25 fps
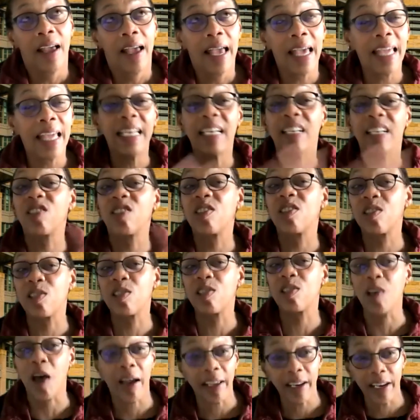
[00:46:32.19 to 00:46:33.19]
an
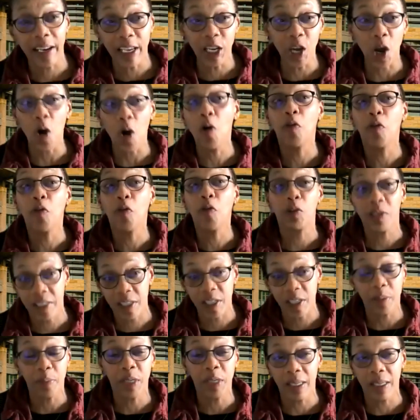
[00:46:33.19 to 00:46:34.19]
exciting,
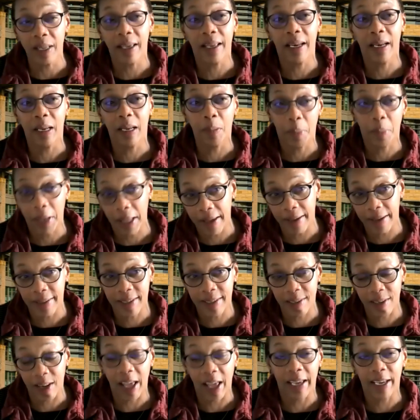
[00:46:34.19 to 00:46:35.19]
overstimulating
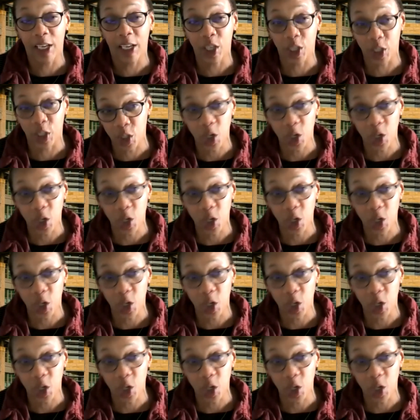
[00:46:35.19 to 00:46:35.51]
place like